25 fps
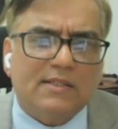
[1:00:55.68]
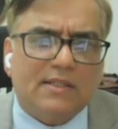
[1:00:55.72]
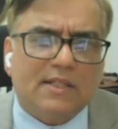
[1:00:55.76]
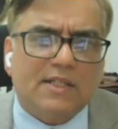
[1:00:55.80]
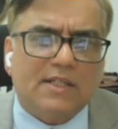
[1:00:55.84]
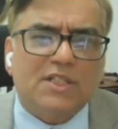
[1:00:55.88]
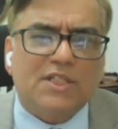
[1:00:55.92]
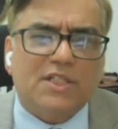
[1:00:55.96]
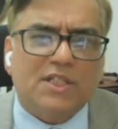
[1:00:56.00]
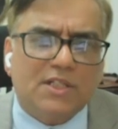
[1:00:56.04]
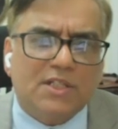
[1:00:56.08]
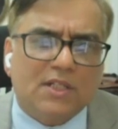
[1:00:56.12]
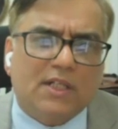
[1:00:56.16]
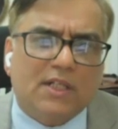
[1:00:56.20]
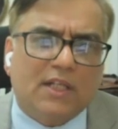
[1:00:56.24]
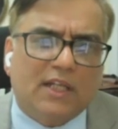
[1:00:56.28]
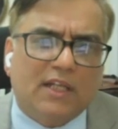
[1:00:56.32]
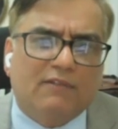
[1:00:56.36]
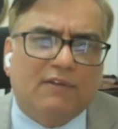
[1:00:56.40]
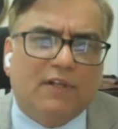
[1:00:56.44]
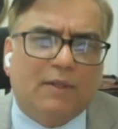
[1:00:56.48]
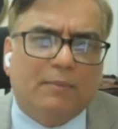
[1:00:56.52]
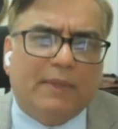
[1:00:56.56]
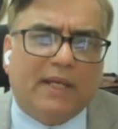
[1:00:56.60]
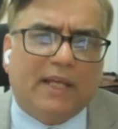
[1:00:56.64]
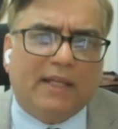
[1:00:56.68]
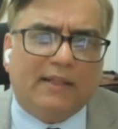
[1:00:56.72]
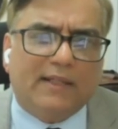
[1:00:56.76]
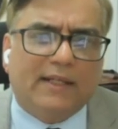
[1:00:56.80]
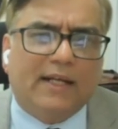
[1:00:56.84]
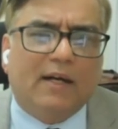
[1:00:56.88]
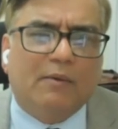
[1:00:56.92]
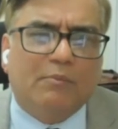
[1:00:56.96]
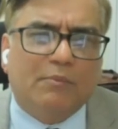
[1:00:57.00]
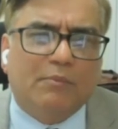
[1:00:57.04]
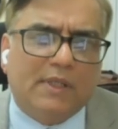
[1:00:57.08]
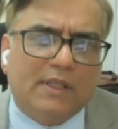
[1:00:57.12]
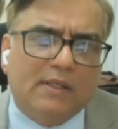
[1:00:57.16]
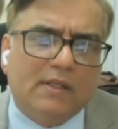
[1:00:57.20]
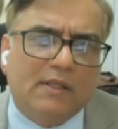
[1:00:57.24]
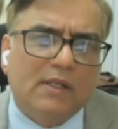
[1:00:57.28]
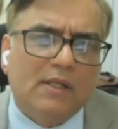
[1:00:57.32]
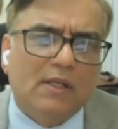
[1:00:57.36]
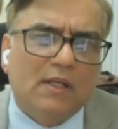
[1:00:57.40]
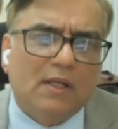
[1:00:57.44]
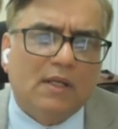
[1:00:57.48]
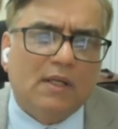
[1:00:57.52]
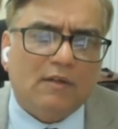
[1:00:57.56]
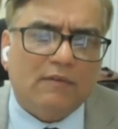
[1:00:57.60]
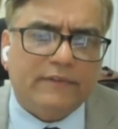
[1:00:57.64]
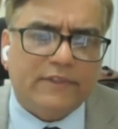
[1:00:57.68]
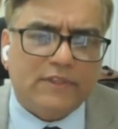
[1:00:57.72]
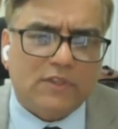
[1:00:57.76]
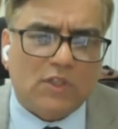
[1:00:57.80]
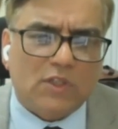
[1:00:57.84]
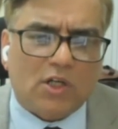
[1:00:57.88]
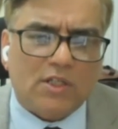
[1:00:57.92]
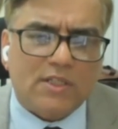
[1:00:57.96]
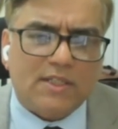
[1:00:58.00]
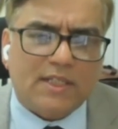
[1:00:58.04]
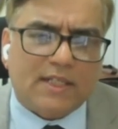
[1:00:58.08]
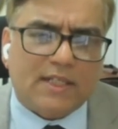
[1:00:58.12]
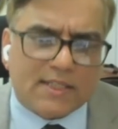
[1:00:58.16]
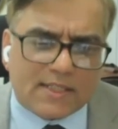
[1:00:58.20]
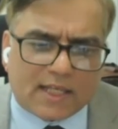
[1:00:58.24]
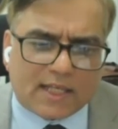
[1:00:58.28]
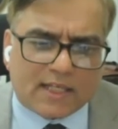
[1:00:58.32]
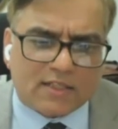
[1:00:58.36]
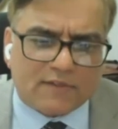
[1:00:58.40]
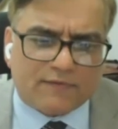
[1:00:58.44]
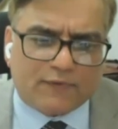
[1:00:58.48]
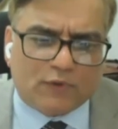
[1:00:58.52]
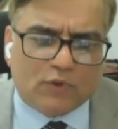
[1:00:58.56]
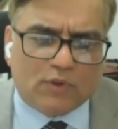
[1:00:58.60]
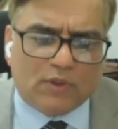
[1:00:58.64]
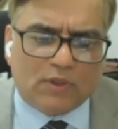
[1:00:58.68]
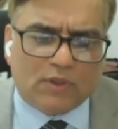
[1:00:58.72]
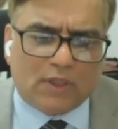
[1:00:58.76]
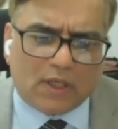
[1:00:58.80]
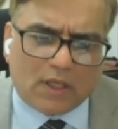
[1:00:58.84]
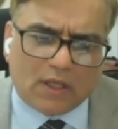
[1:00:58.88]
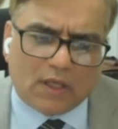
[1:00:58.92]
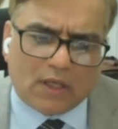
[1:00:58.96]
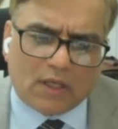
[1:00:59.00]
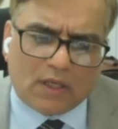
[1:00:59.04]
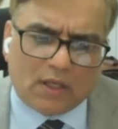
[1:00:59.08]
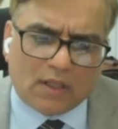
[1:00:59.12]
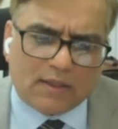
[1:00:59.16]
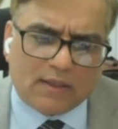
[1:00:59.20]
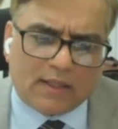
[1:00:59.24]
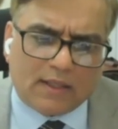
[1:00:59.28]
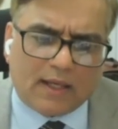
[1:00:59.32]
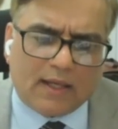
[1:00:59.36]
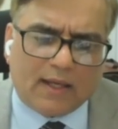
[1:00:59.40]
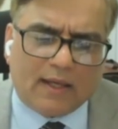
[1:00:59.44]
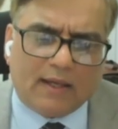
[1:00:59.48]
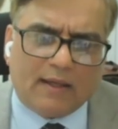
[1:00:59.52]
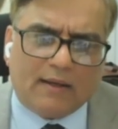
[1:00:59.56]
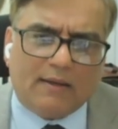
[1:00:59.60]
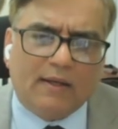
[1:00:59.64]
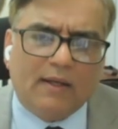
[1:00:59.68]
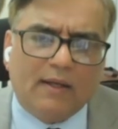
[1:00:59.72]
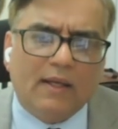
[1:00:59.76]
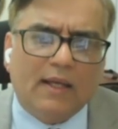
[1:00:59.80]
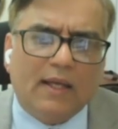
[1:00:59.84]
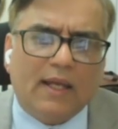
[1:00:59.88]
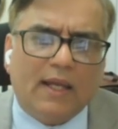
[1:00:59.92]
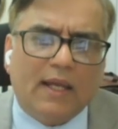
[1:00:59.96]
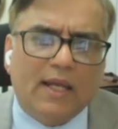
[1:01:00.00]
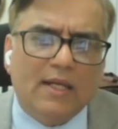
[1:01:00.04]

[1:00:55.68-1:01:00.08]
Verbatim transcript: this is a decision he will make. The government was not successful. Uh, their